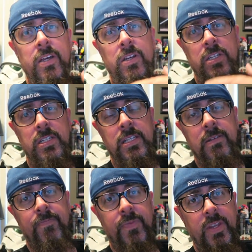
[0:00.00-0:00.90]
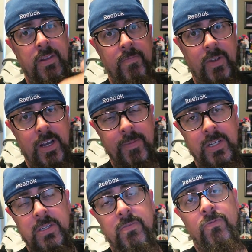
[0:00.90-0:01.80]
because the
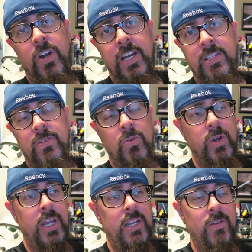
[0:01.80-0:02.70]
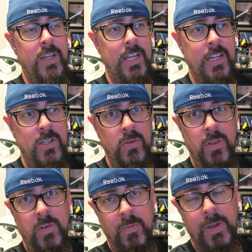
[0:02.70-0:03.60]
comments rise so quick and you only get like two or
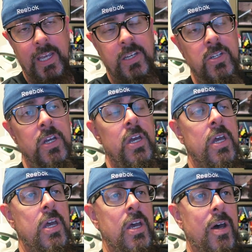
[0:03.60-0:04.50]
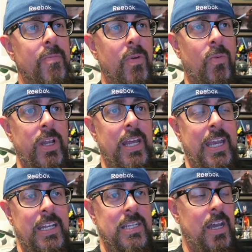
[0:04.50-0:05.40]
three a page. Um, but one that
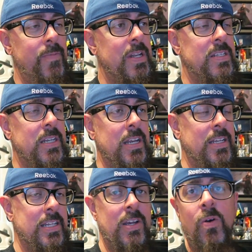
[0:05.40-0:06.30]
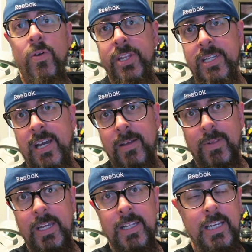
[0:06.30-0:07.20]
gets comments, it's like all the
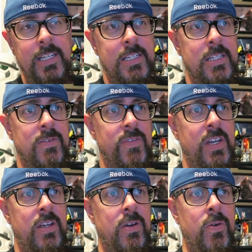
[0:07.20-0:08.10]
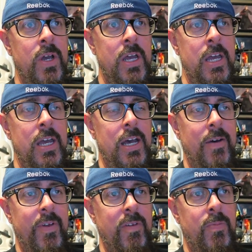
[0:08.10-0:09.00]
time lately, is this video
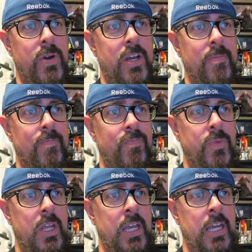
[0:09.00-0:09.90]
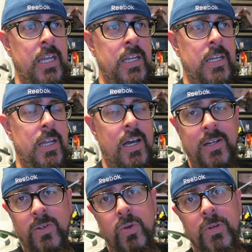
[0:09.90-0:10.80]
um, that we put up in
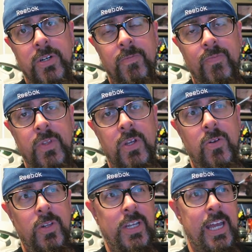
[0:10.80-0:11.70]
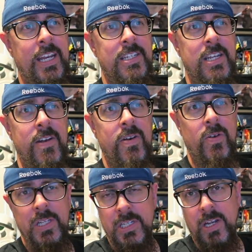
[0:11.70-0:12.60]
October called Getting Scared in
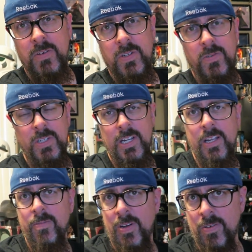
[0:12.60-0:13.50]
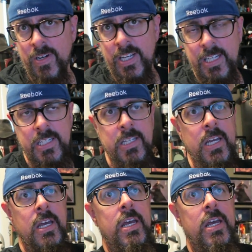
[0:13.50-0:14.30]
All the Scare Zones and Halloween Horror Nights.